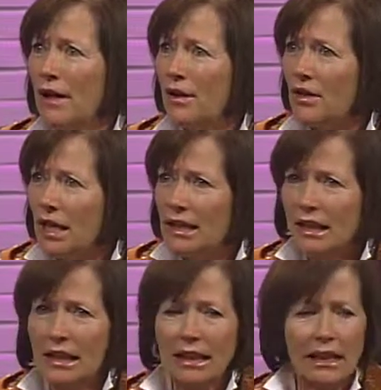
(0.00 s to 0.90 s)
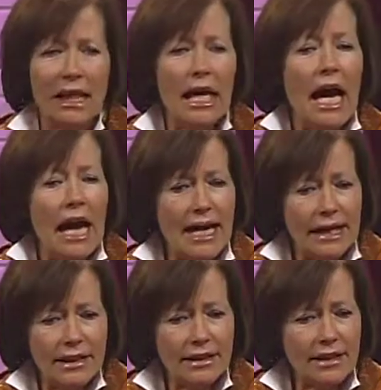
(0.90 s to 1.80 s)
that they need?
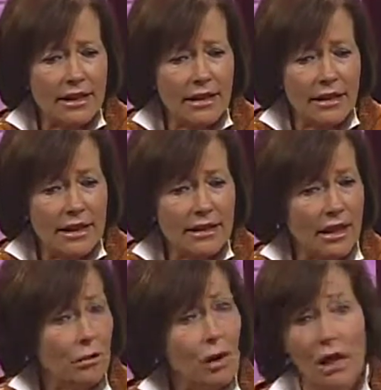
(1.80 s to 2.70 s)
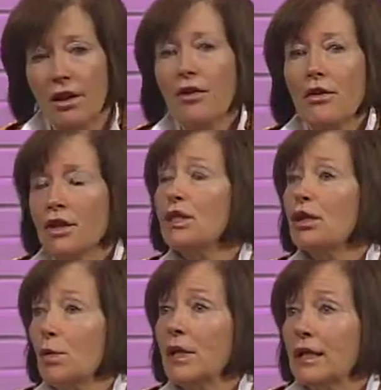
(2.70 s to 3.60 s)
And they said, well, this is
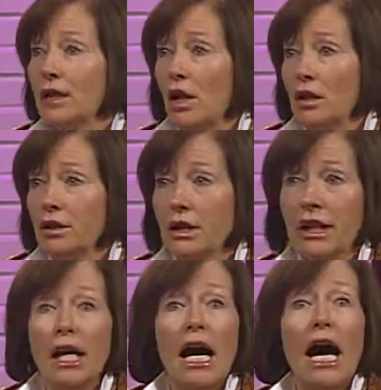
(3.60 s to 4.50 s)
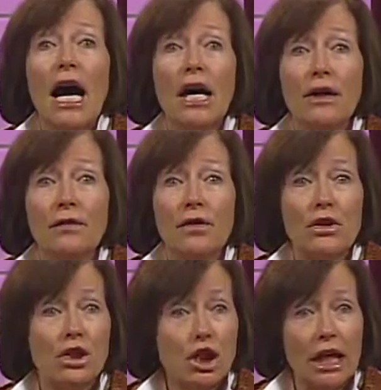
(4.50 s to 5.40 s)
the result of
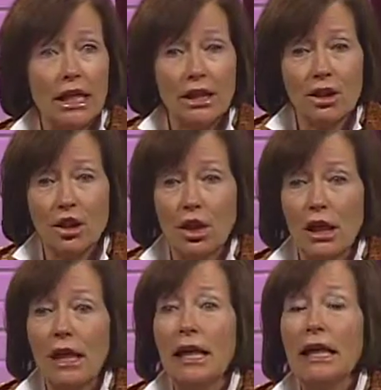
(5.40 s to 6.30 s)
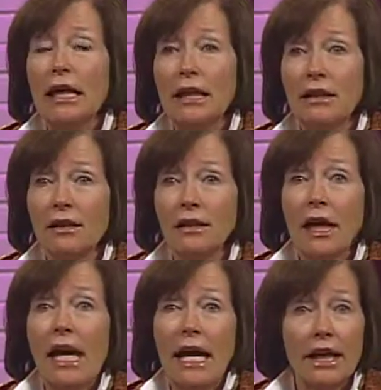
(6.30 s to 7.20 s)
the change in
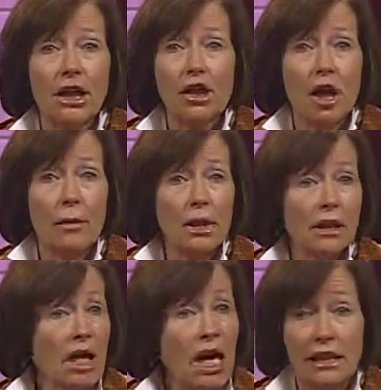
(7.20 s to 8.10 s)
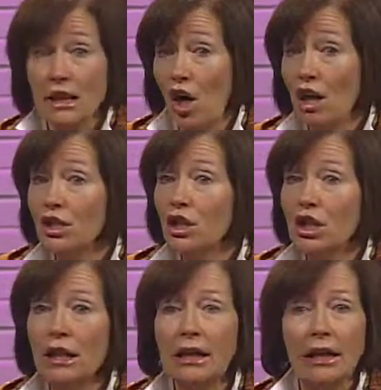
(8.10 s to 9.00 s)
economic
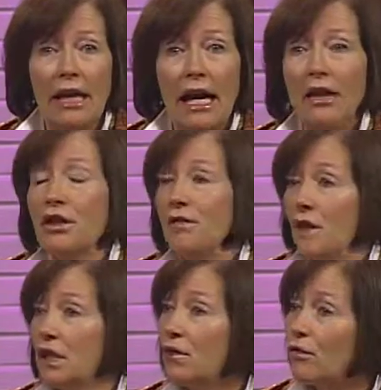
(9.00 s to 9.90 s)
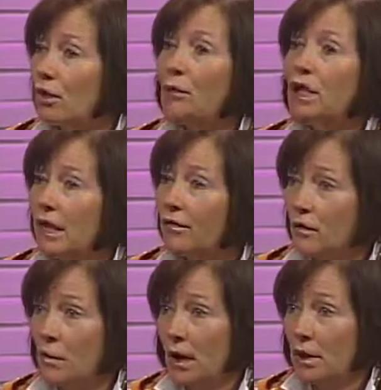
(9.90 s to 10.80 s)
ideology and the funding formula for
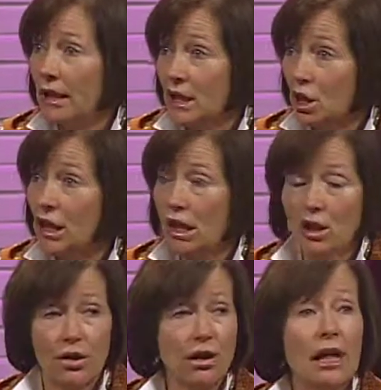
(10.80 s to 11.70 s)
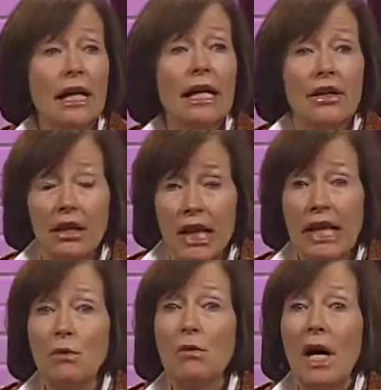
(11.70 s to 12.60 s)
public education that
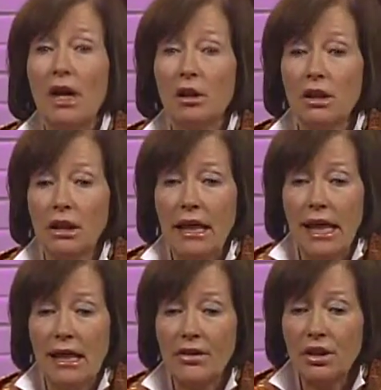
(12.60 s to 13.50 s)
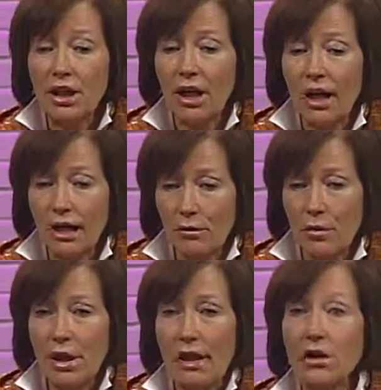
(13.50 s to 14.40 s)
came about at the time
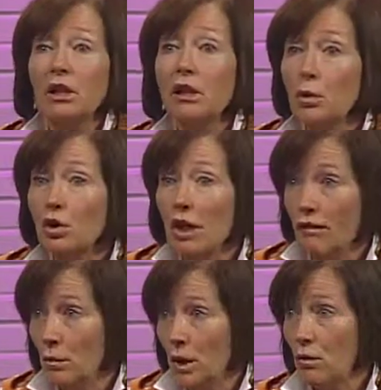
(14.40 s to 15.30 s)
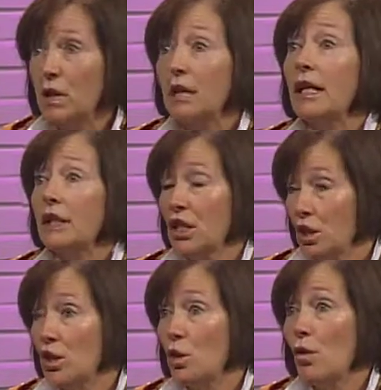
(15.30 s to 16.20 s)
that the Liberal government was elected
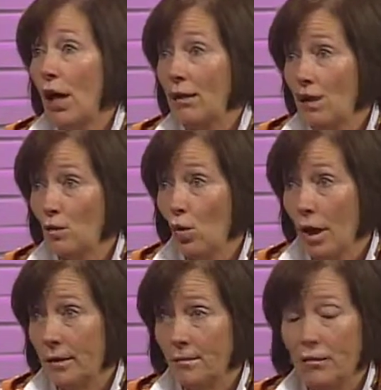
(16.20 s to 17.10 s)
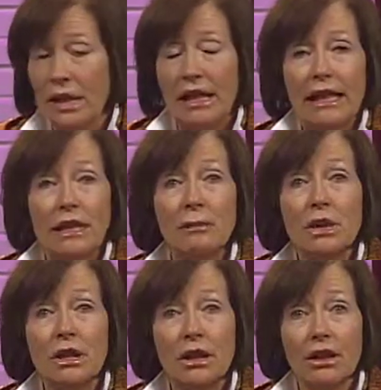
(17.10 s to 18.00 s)
in 2001. And in
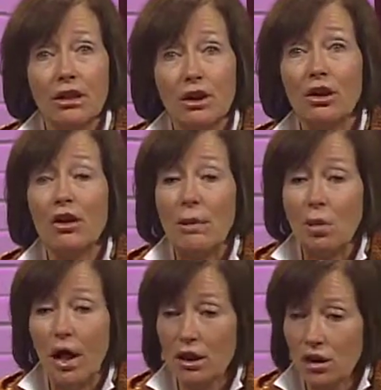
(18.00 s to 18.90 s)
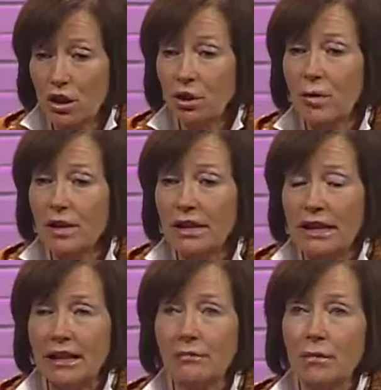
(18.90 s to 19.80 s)
particular, they brought two bills
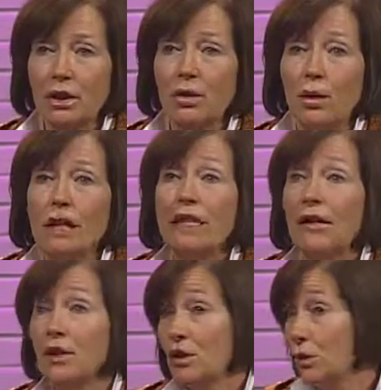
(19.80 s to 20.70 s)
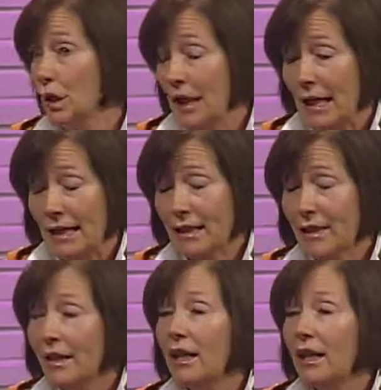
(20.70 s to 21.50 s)
in, Bill 27 and 28,